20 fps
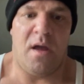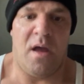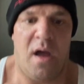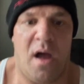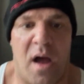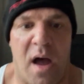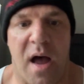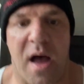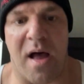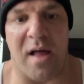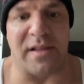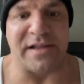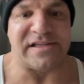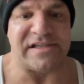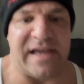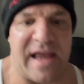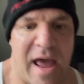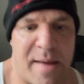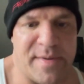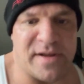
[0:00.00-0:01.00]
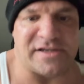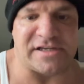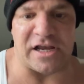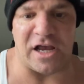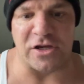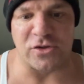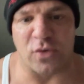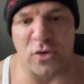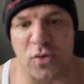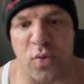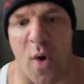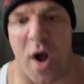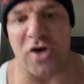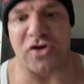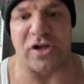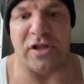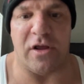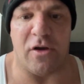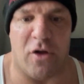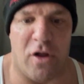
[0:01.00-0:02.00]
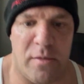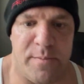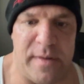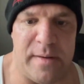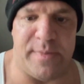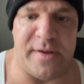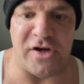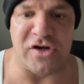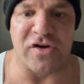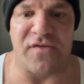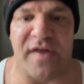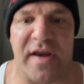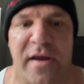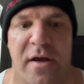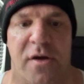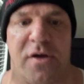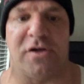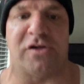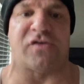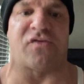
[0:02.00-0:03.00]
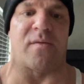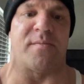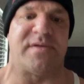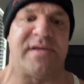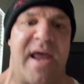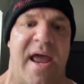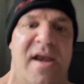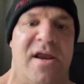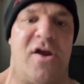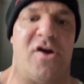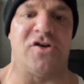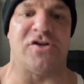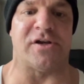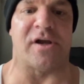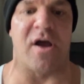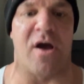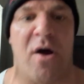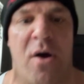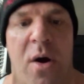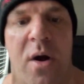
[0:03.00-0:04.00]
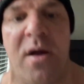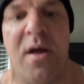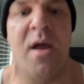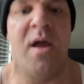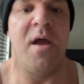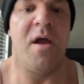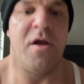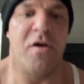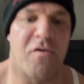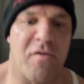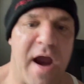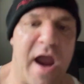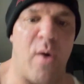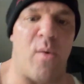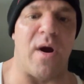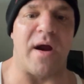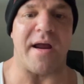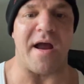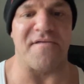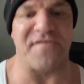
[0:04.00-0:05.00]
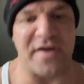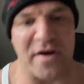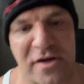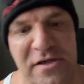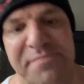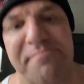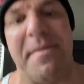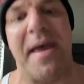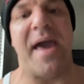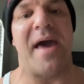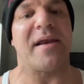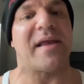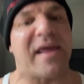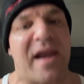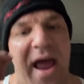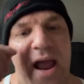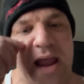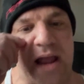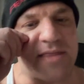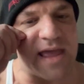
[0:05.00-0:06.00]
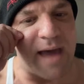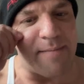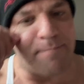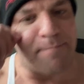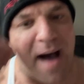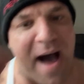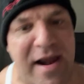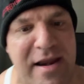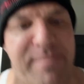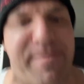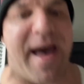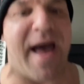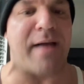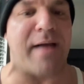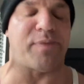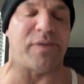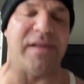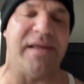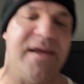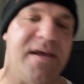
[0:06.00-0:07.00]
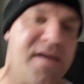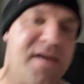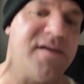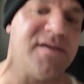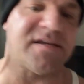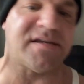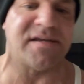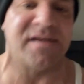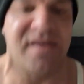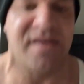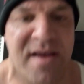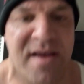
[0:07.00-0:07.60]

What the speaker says: Let's see. Edmund says, was watching the old BPG videos from 10 years ago. Great workout videos. Man, can I get that body back, please?